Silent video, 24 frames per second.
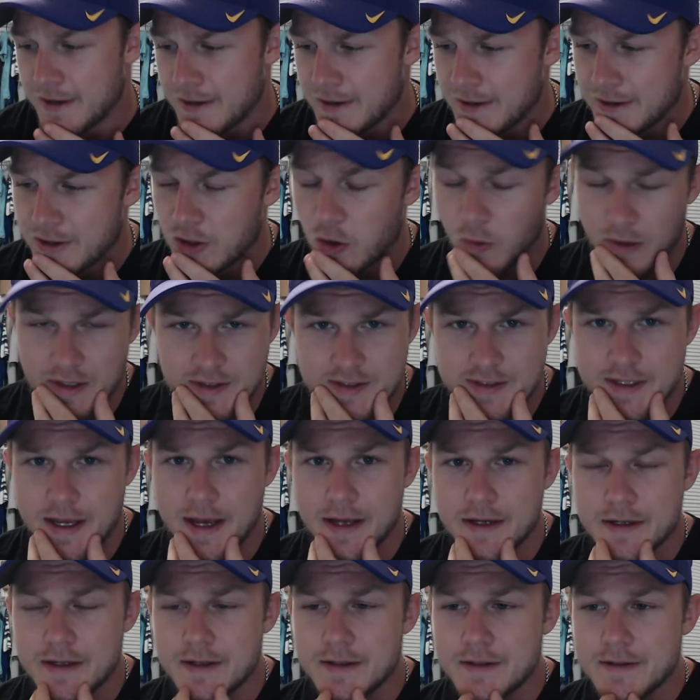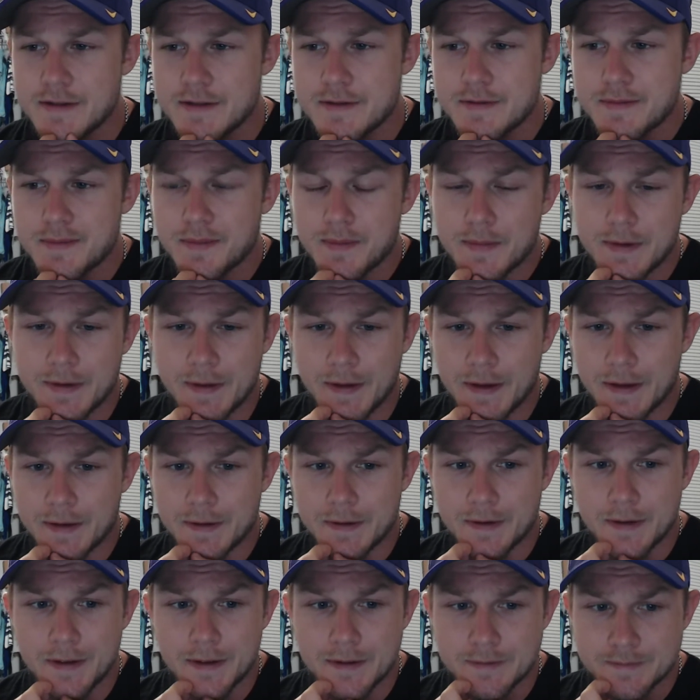Quite sad that,
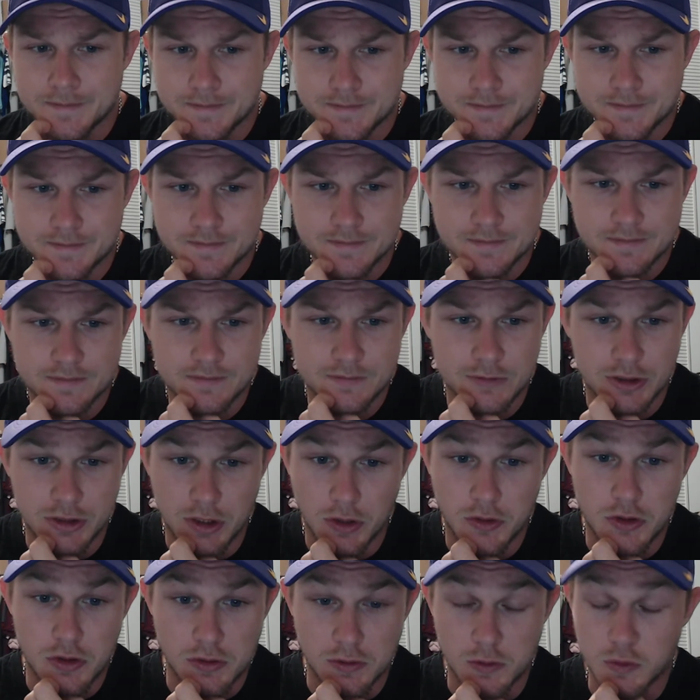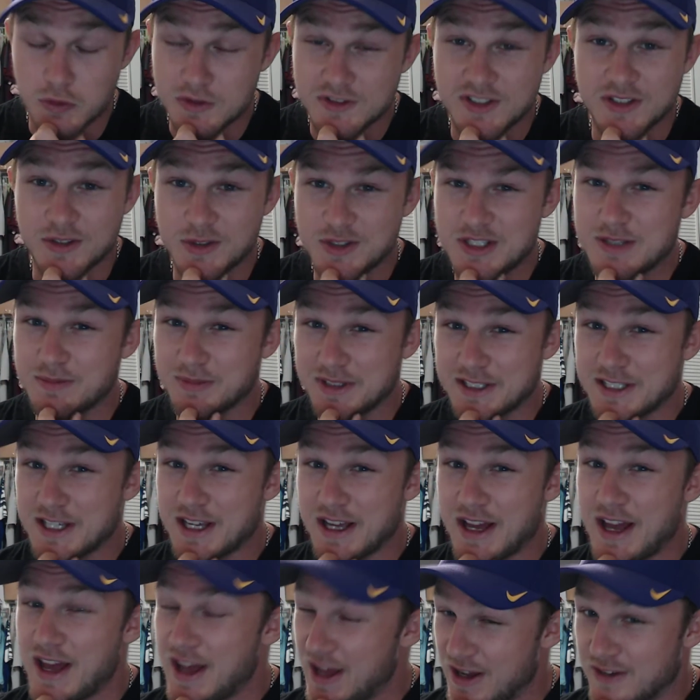uh, you know, you lose to a team like
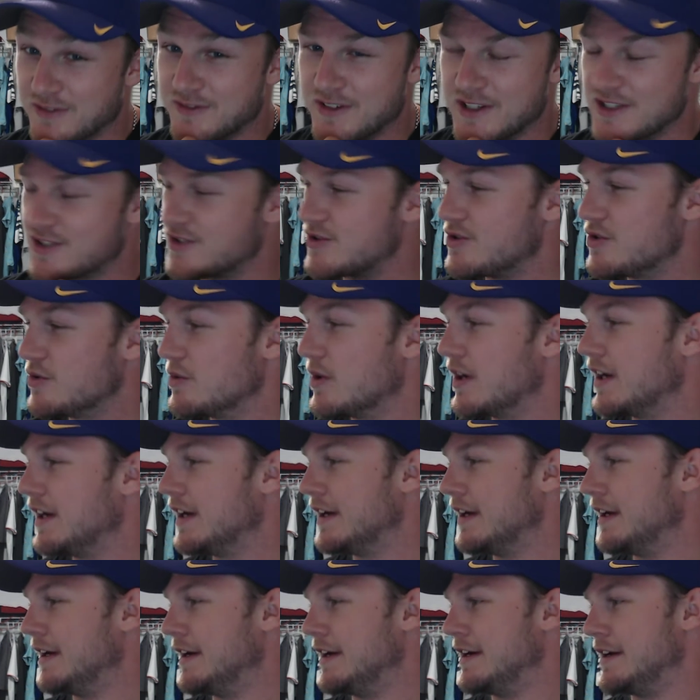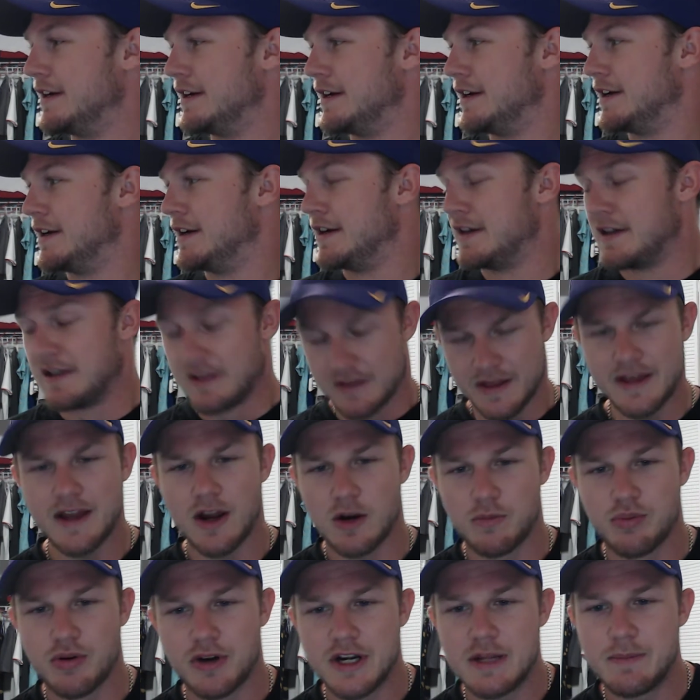FSU. They are
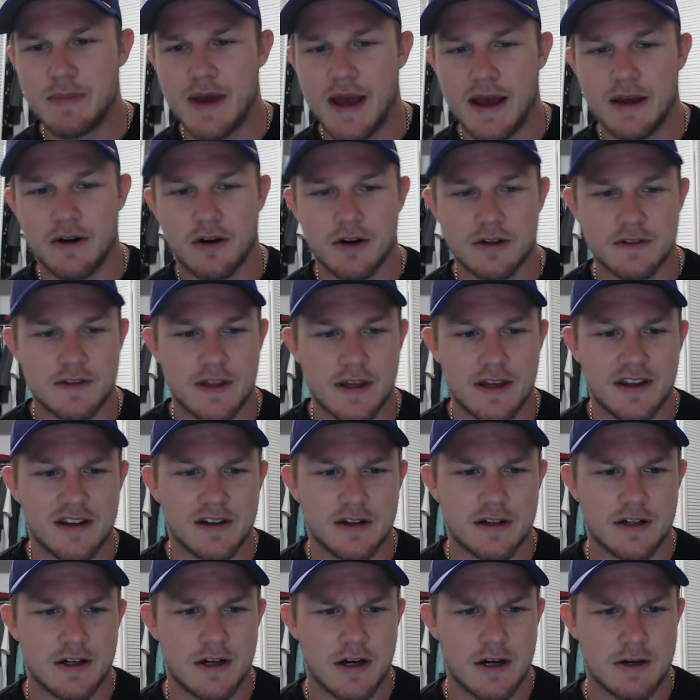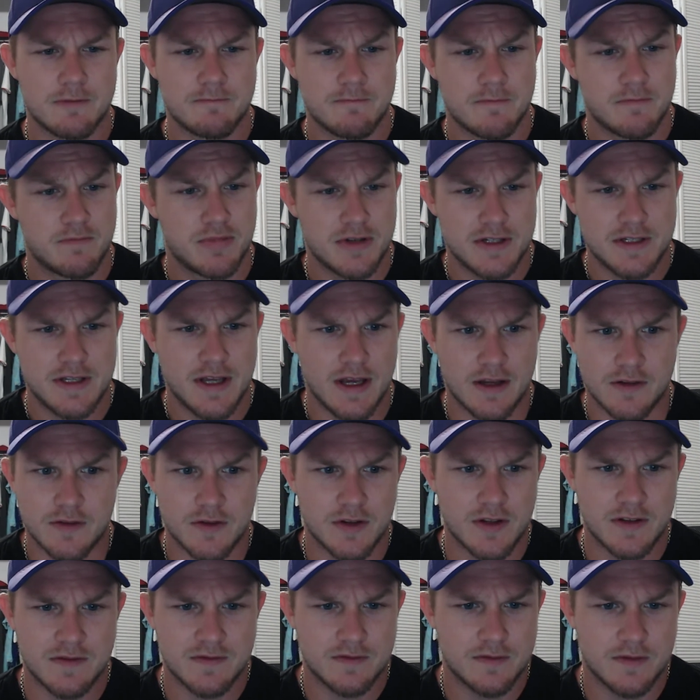pretty bad, aren't they? Um, but yeah,
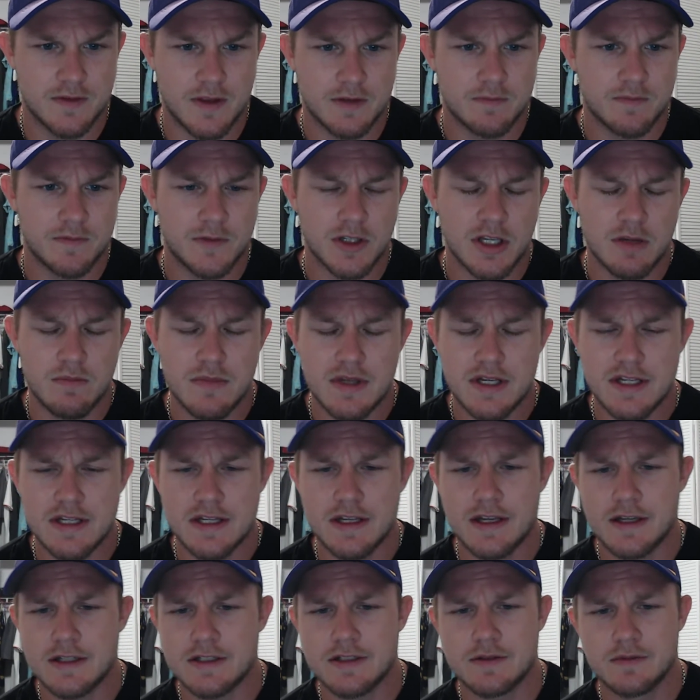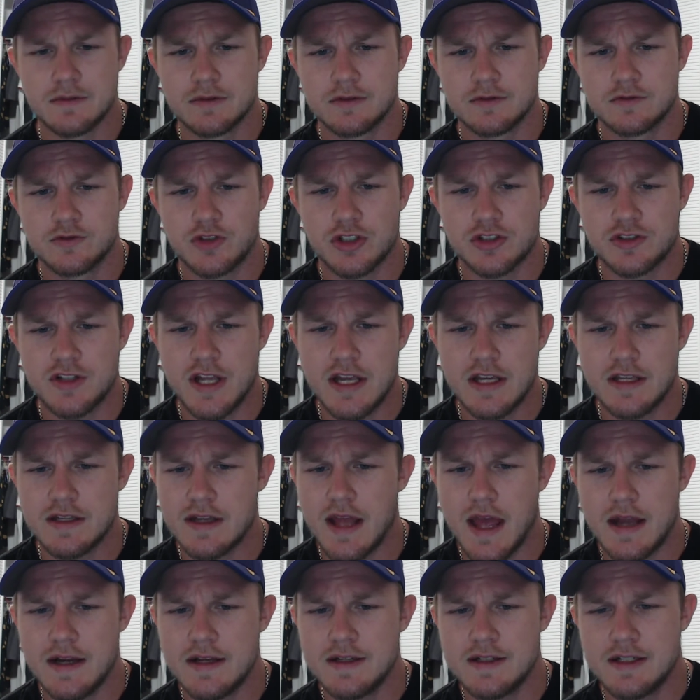it, the, the committee has just taken
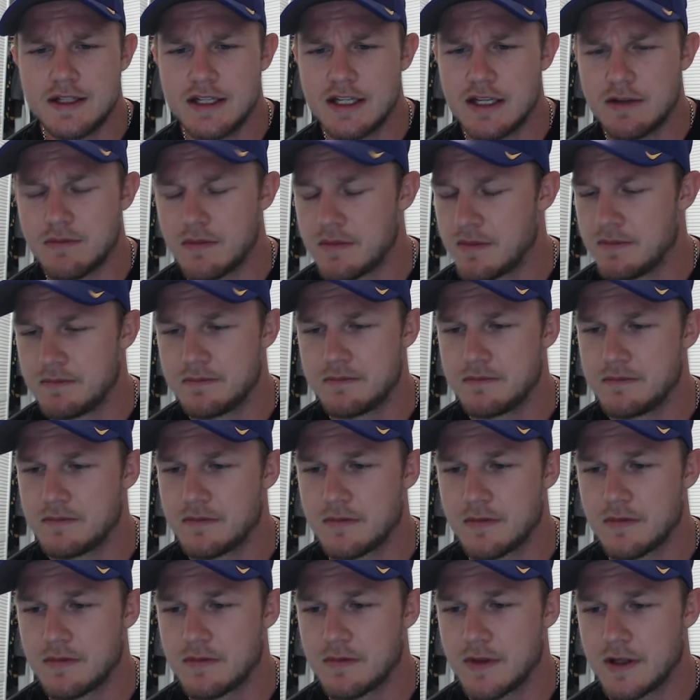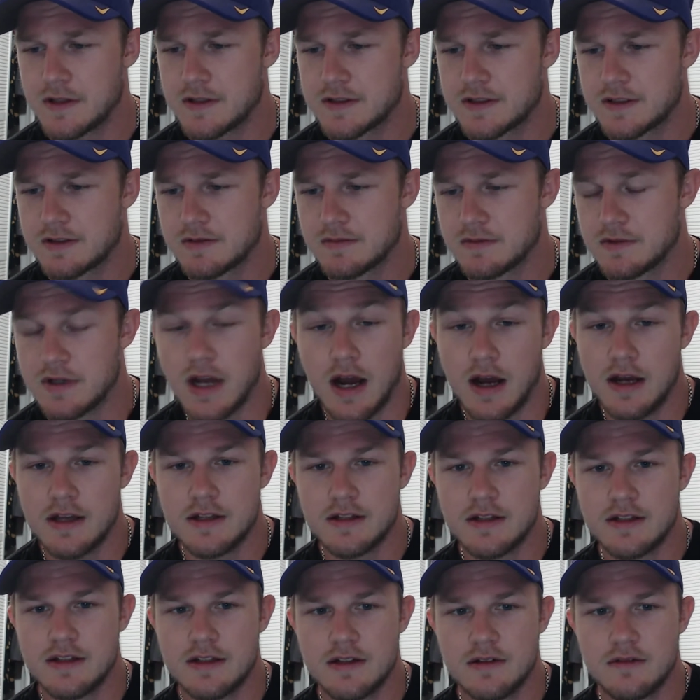any team that's not
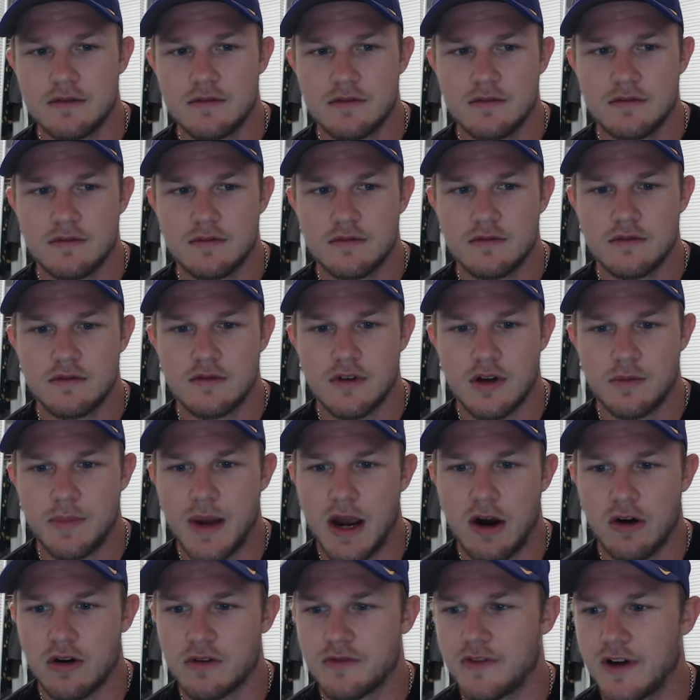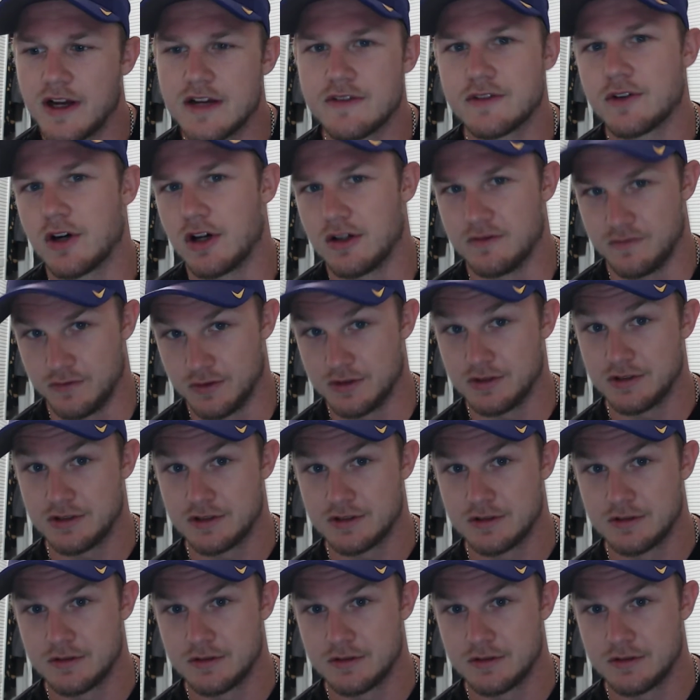in a Power Five conference